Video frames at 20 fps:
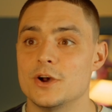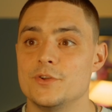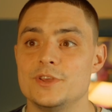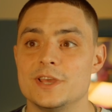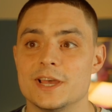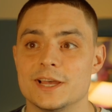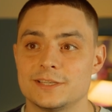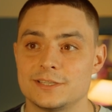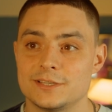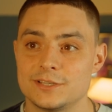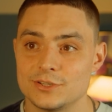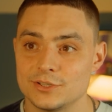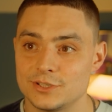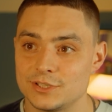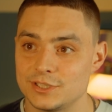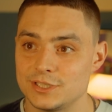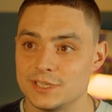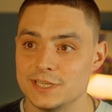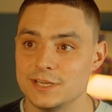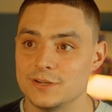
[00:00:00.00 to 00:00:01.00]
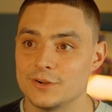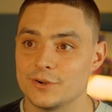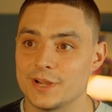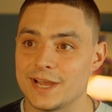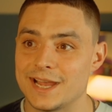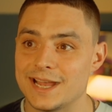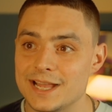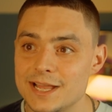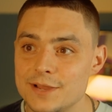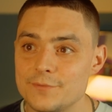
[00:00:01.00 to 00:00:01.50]
only has to succeed on
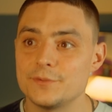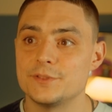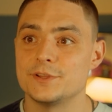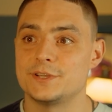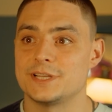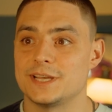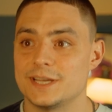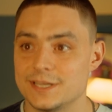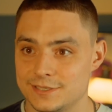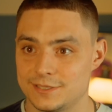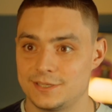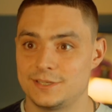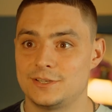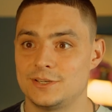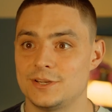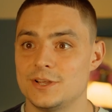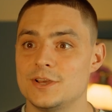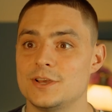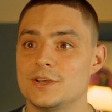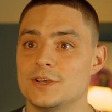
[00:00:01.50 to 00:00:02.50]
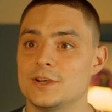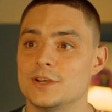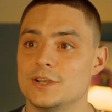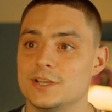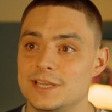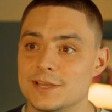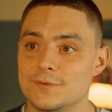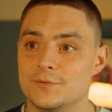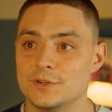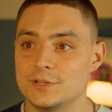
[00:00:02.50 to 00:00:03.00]
half of the tasks at a
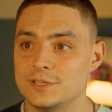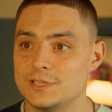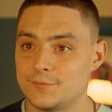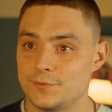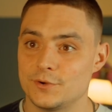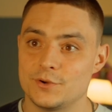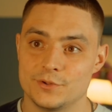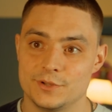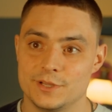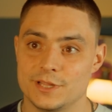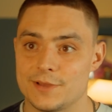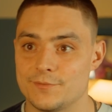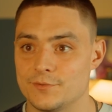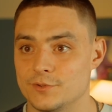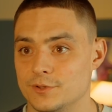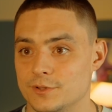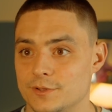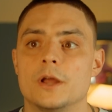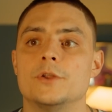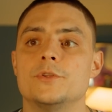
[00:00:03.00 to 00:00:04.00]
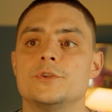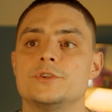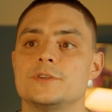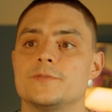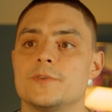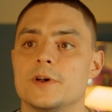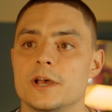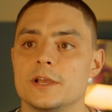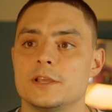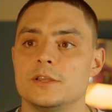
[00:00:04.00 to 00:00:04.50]
given difficulty level. And others
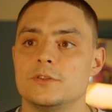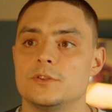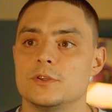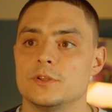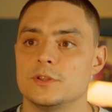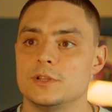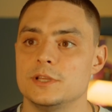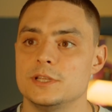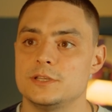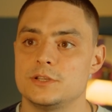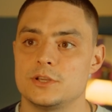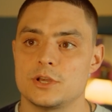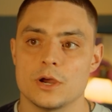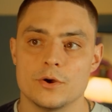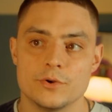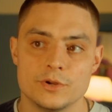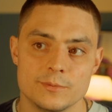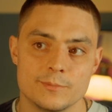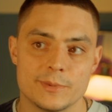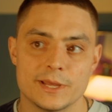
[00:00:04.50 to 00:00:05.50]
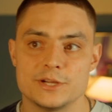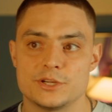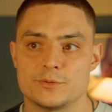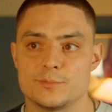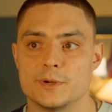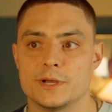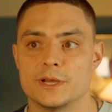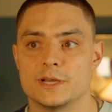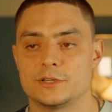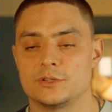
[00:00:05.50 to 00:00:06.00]
have argued that these coding
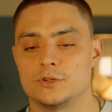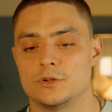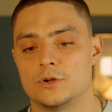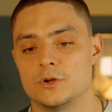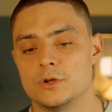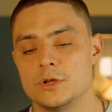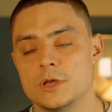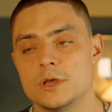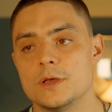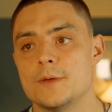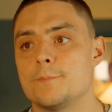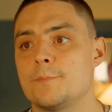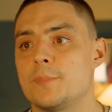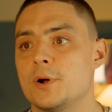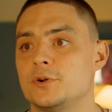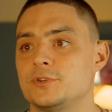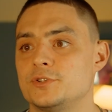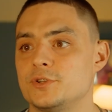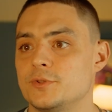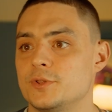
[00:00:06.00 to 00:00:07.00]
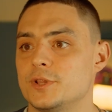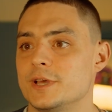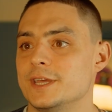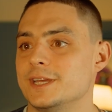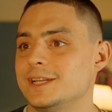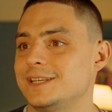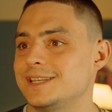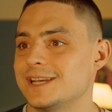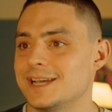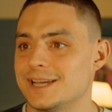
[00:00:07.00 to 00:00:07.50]
benchmarks or
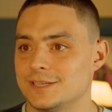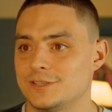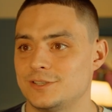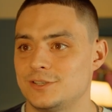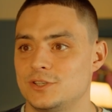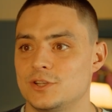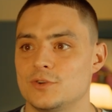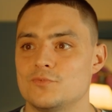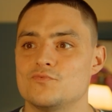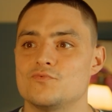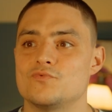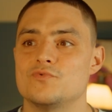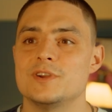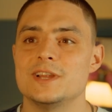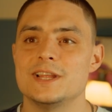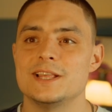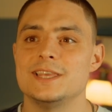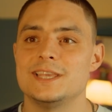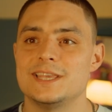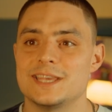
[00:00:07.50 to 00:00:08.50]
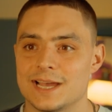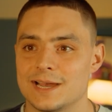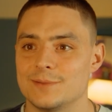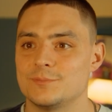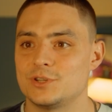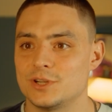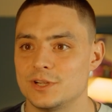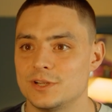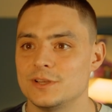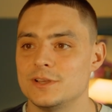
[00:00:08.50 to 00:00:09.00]
puzzle-like tasks don't really
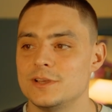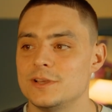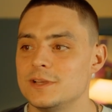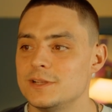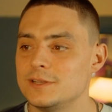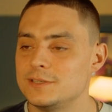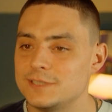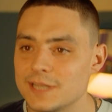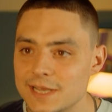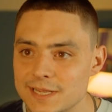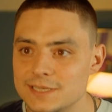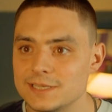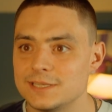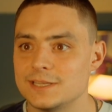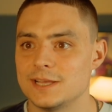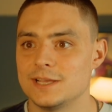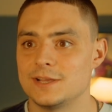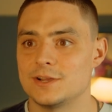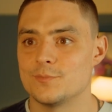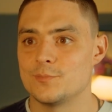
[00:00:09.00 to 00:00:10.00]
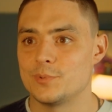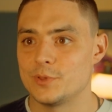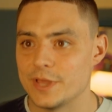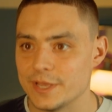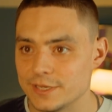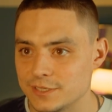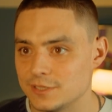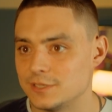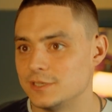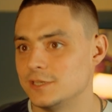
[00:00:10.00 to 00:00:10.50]
capture day-to-day
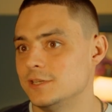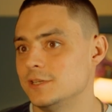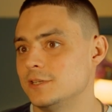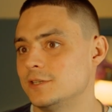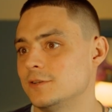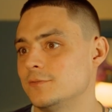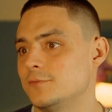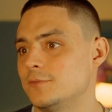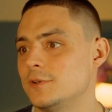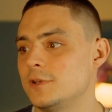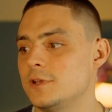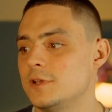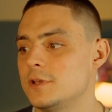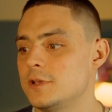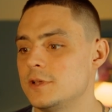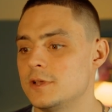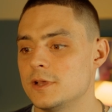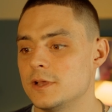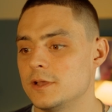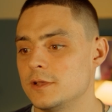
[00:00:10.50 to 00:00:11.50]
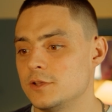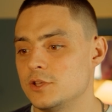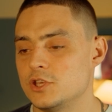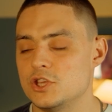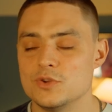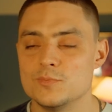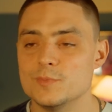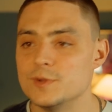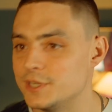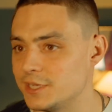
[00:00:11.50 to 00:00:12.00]
complexities of
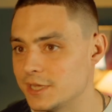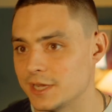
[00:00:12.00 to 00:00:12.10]
human